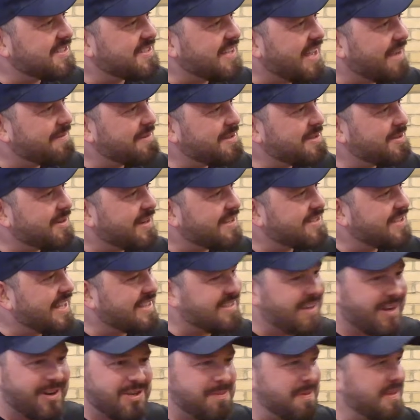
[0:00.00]
Just out of interest,
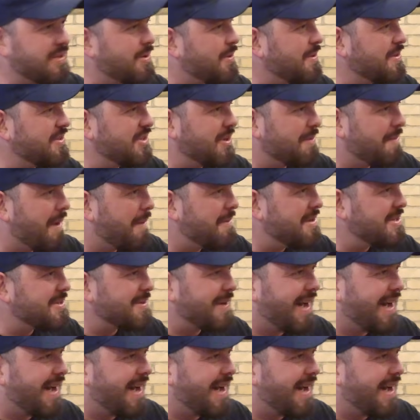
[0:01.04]
sounds like I should be talking to your mum as